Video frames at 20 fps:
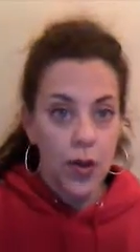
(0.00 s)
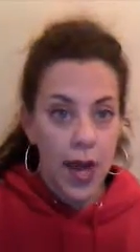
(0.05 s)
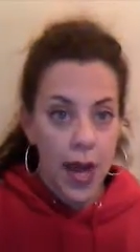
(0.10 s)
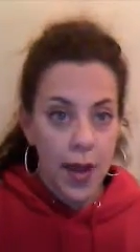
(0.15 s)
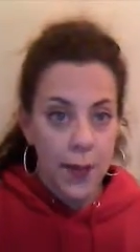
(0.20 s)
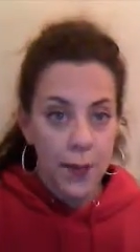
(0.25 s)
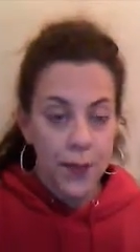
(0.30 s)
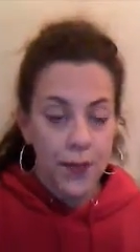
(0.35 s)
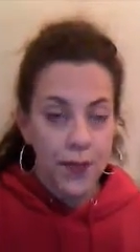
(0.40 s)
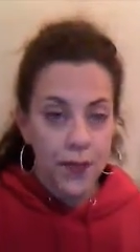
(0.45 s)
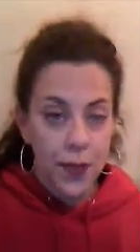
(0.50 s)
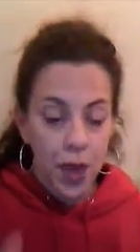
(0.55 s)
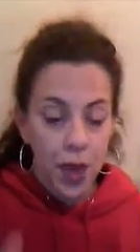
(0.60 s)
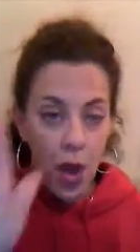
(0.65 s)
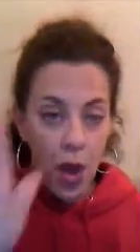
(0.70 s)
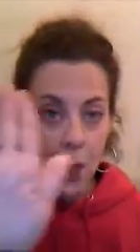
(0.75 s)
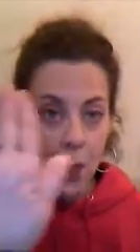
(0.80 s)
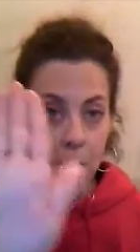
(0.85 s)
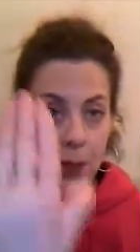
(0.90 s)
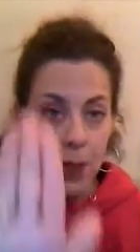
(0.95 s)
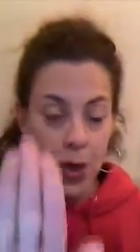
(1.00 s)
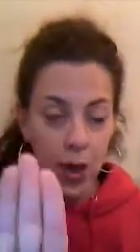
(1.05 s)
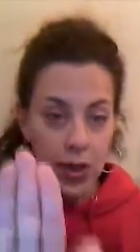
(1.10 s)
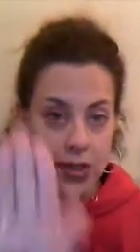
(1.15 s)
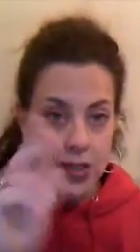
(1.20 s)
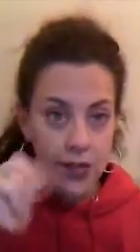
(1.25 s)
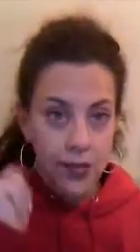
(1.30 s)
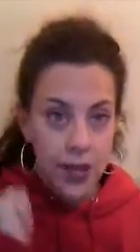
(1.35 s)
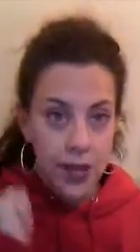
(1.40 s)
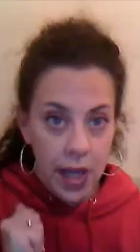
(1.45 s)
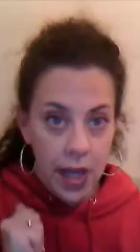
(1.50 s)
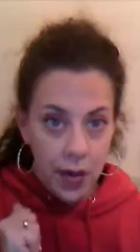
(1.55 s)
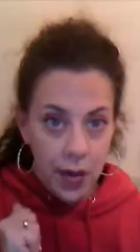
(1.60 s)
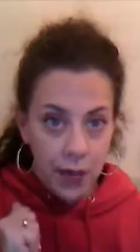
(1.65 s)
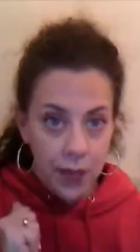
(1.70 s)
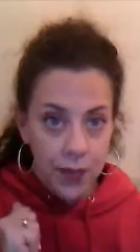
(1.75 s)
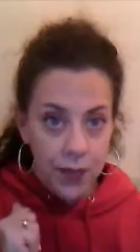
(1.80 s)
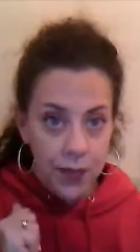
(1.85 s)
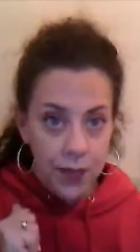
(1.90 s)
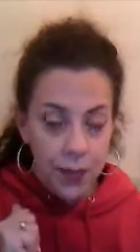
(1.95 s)
Okay, pause the
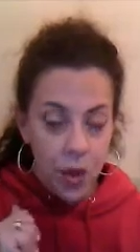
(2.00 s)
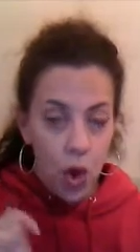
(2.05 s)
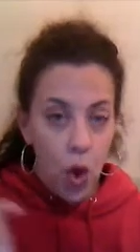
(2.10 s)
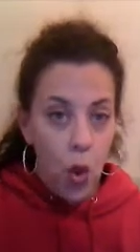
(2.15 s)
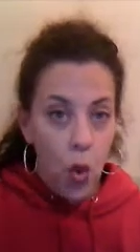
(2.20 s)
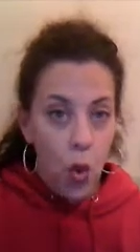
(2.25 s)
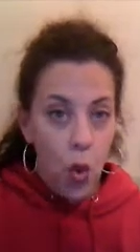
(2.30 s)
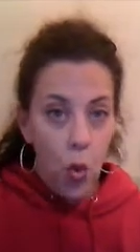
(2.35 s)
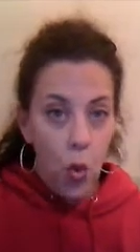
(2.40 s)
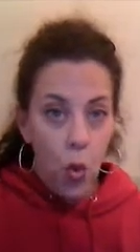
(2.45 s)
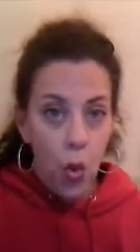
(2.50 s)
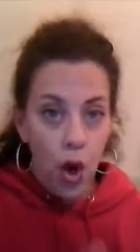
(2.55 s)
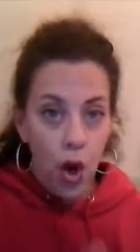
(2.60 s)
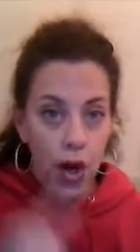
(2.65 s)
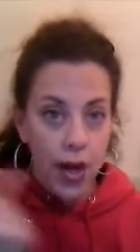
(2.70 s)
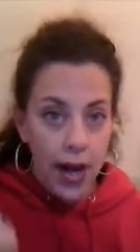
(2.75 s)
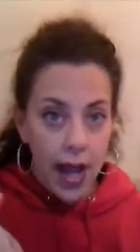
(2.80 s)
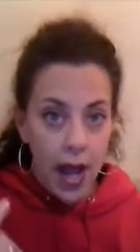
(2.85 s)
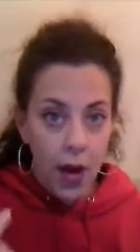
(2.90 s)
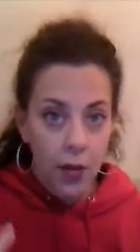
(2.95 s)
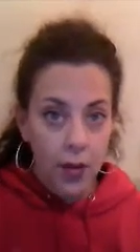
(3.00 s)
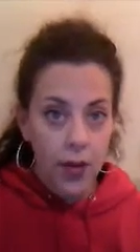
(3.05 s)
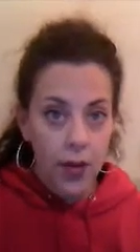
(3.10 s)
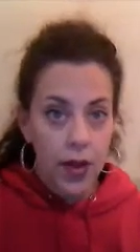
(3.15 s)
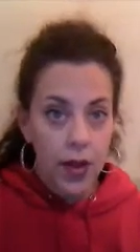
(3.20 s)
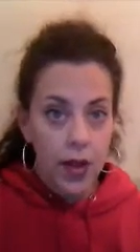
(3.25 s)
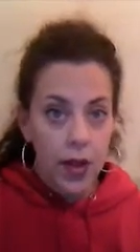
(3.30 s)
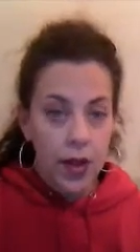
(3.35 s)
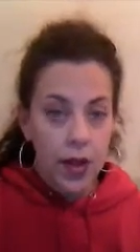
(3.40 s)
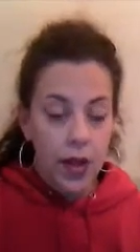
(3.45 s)
video, work it out,